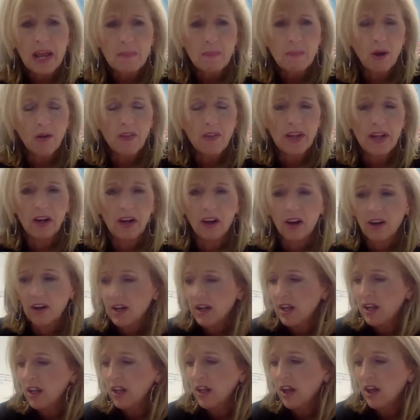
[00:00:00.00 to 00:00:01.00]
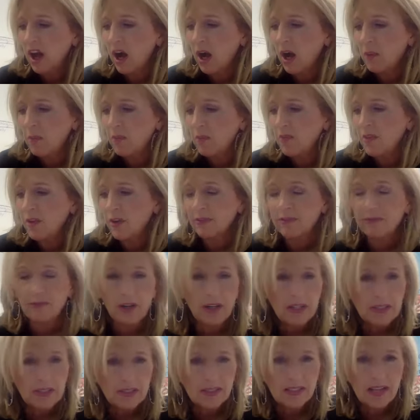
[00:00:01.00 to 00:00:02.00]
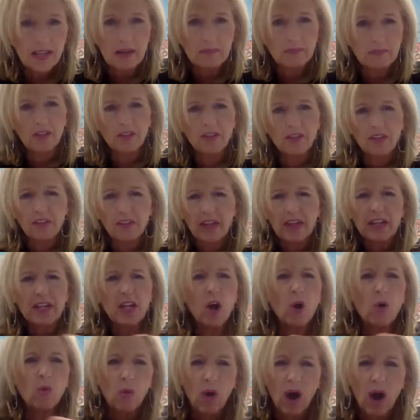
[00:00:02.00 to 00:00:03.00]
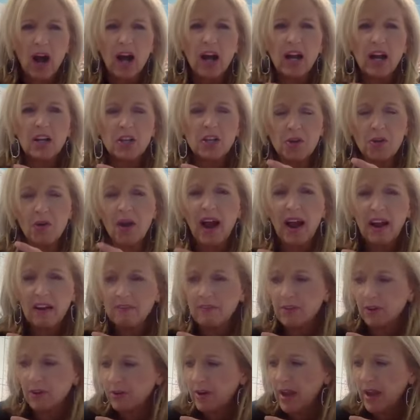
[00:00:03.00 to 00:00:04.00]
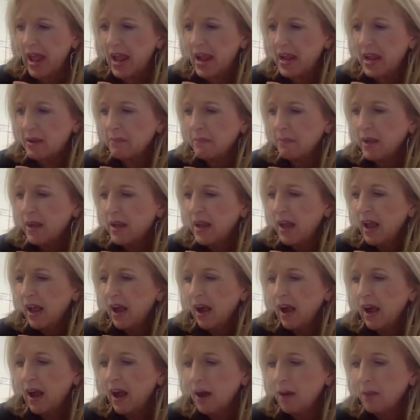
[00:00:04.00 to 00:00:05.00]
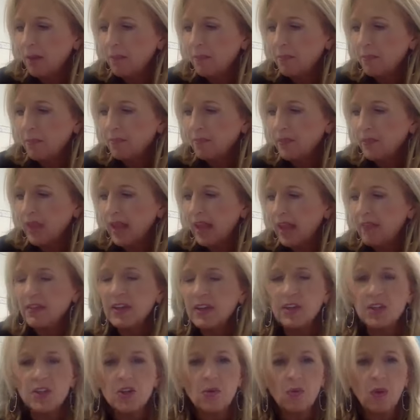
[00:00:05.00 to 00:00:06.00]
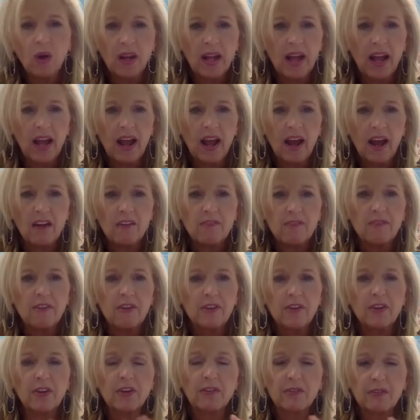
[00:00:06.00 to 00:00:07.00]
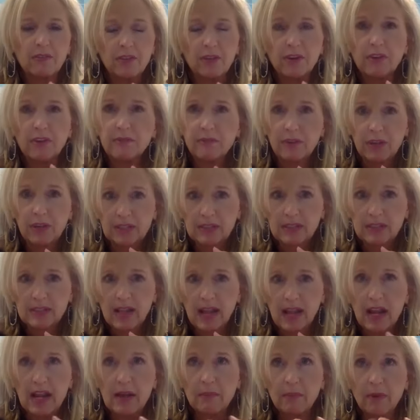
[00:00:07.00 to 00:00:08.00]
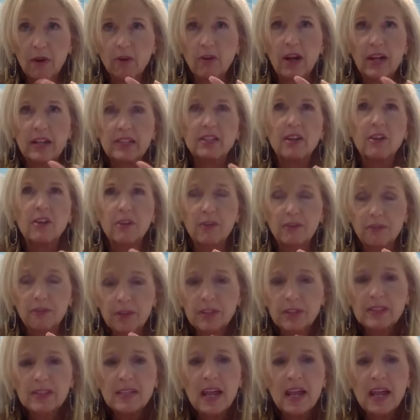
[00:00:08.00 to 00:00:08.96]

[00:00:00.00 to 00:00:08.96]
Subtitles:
on there, their friend's name so that they know why you have their name. And then you want to have their friend's name. Okay, so their friend's